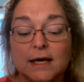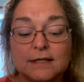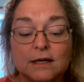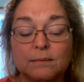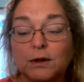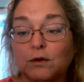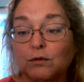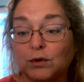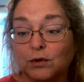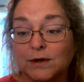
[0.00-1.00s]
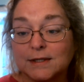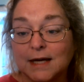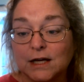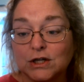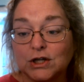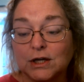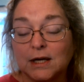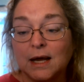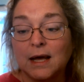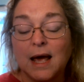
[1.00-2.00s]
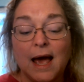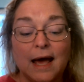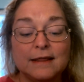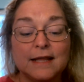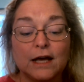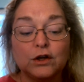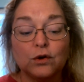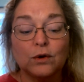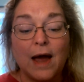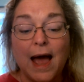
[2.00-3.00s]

simply through your intention and then your